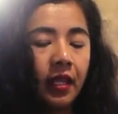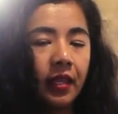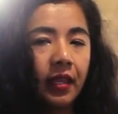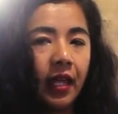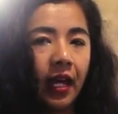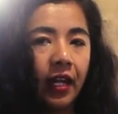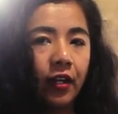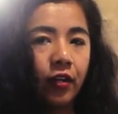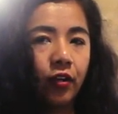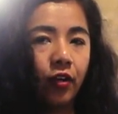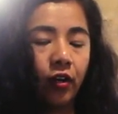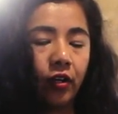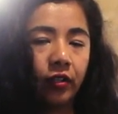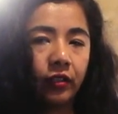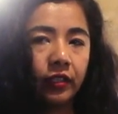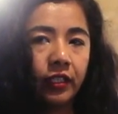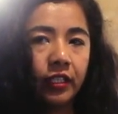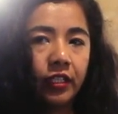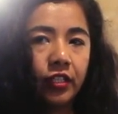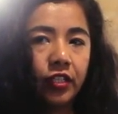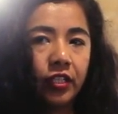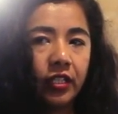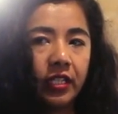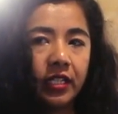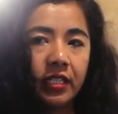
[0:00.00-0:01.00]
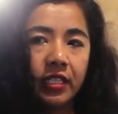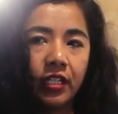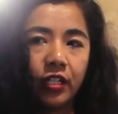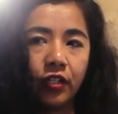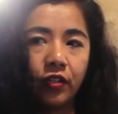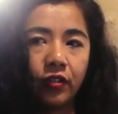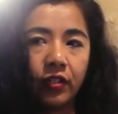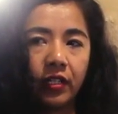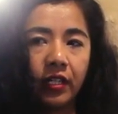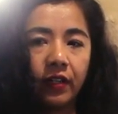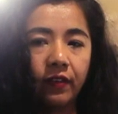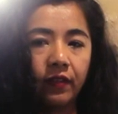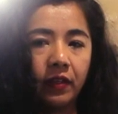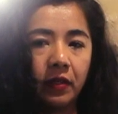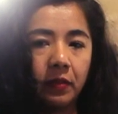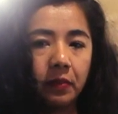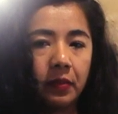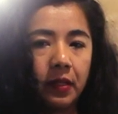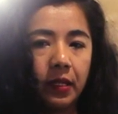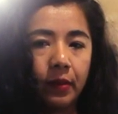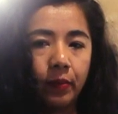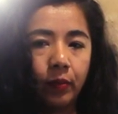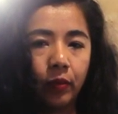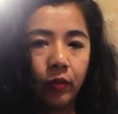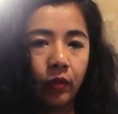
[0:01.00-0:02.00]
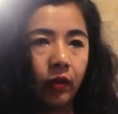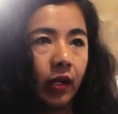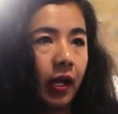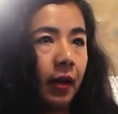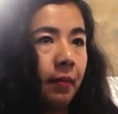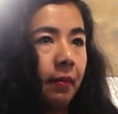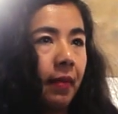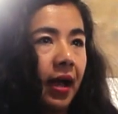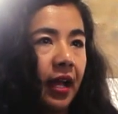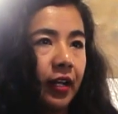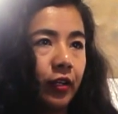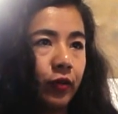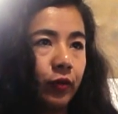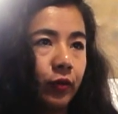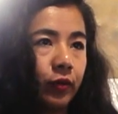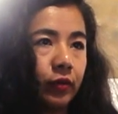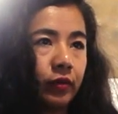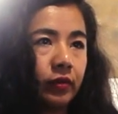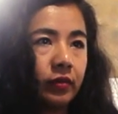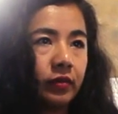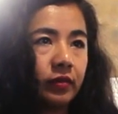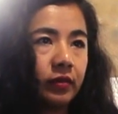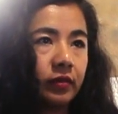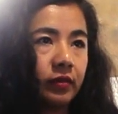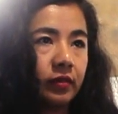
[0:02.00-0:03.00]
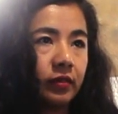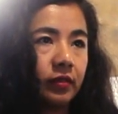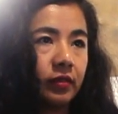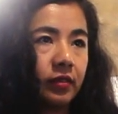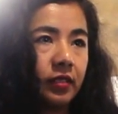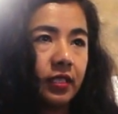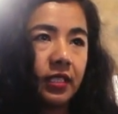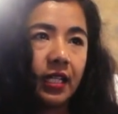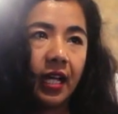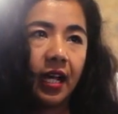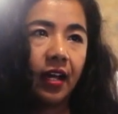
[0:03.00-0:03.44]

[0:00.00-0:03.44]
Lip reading: that knowledge is that you're giving people a manual to